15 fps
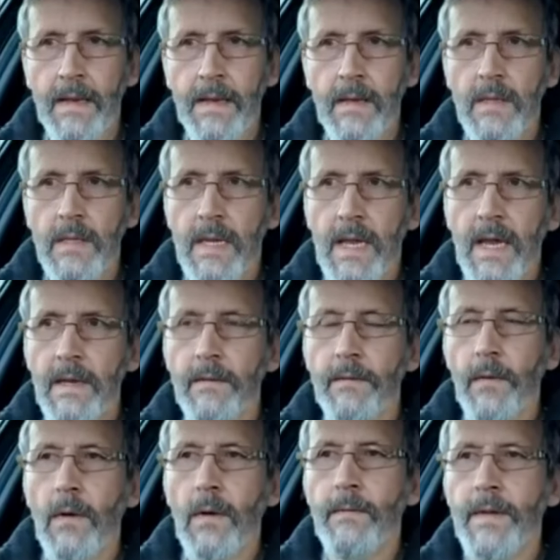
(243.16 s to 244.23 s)
Now, it's kind
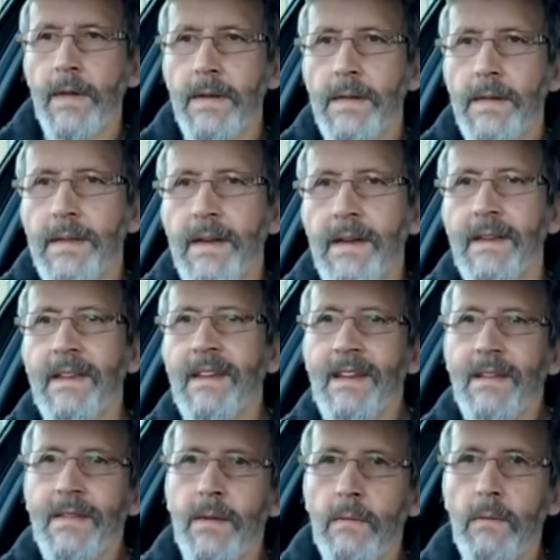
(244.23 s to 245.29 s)
of obvious that
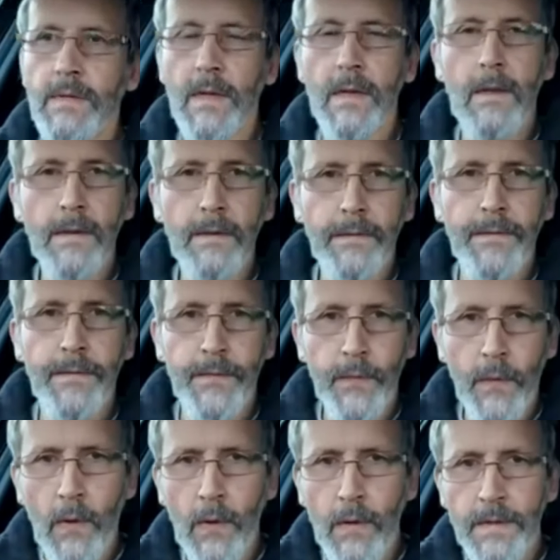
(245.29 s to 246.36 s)
there was a lot of
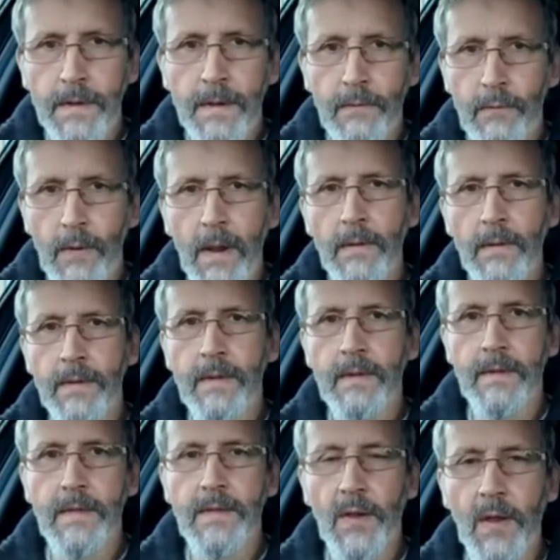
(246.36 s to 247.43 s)
fraud around
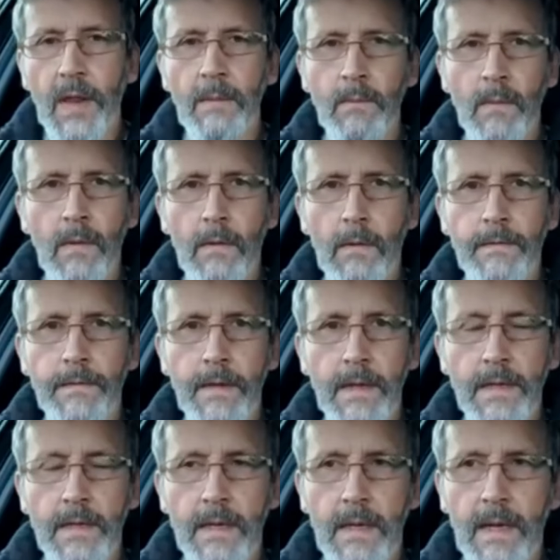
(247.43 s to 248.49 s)
the time of
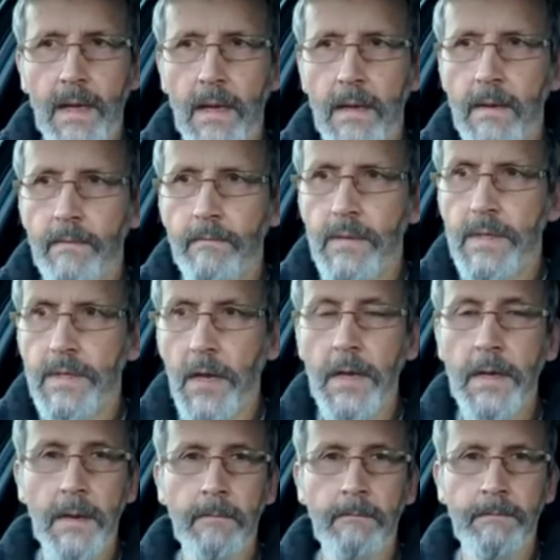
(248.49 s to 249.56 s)
this
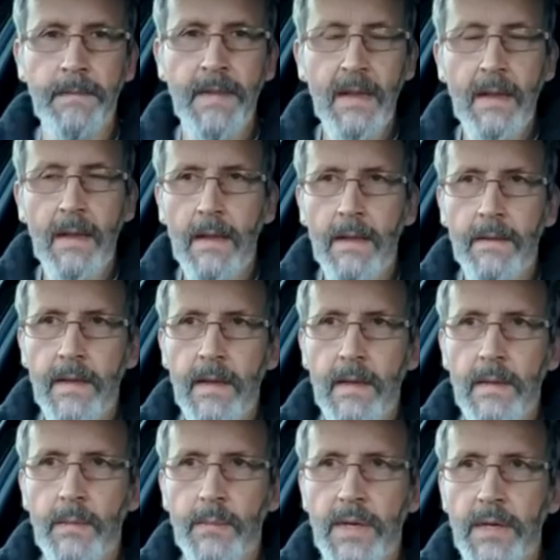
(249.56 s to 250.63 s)
signing.
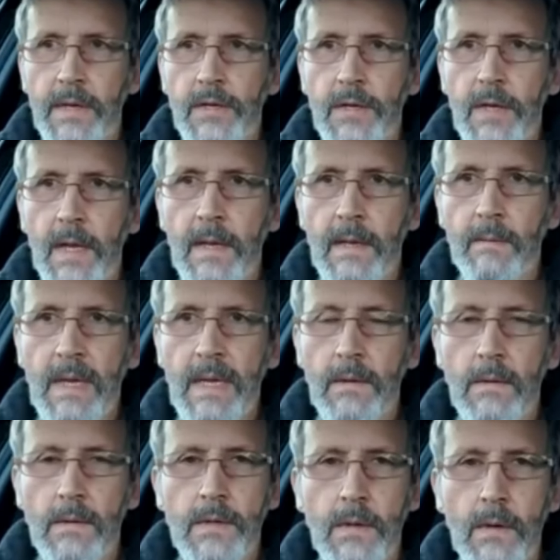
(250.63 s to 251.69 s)
The British state made
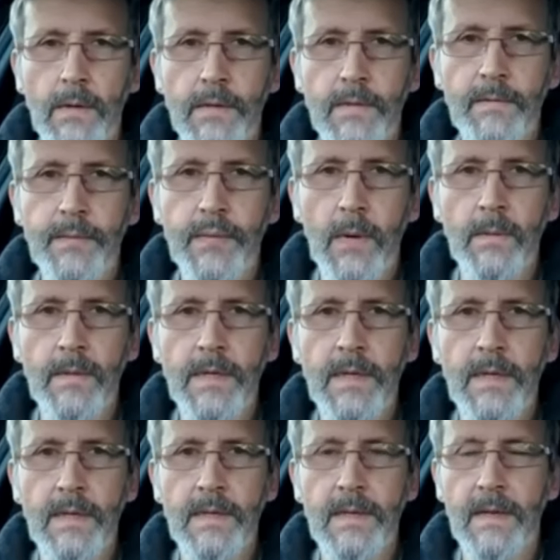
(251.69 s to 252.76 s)
all sorts of
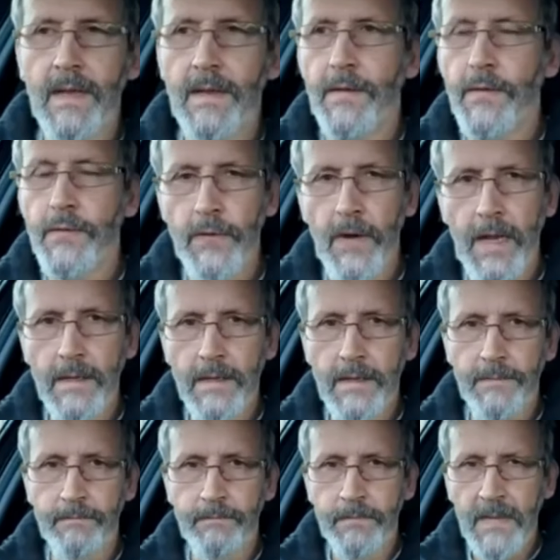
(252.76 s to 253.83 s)
promises and
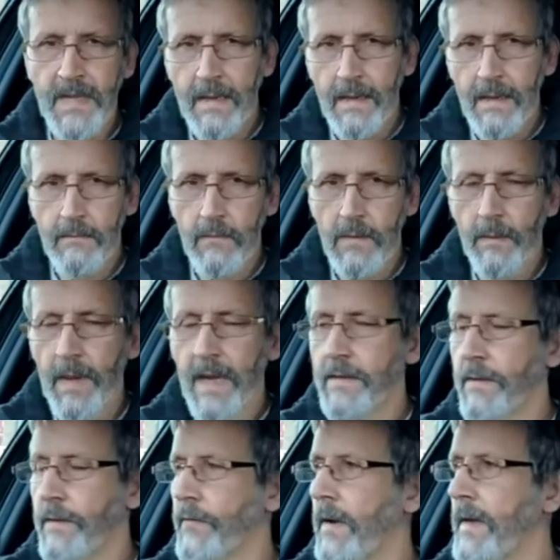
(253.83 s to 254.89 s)
threats, and we'll come
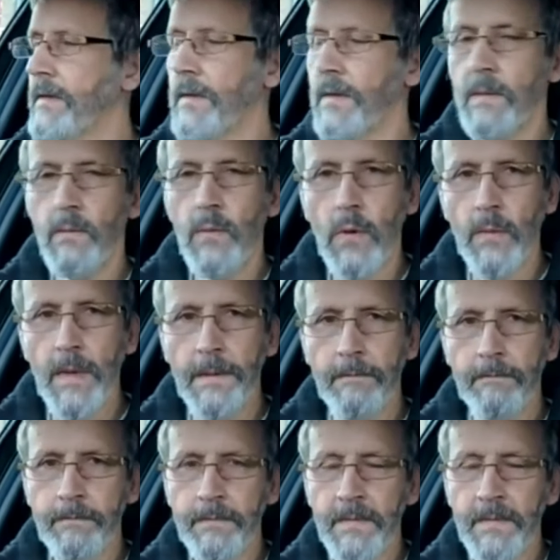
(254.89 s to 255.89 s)
back to threats in a moment.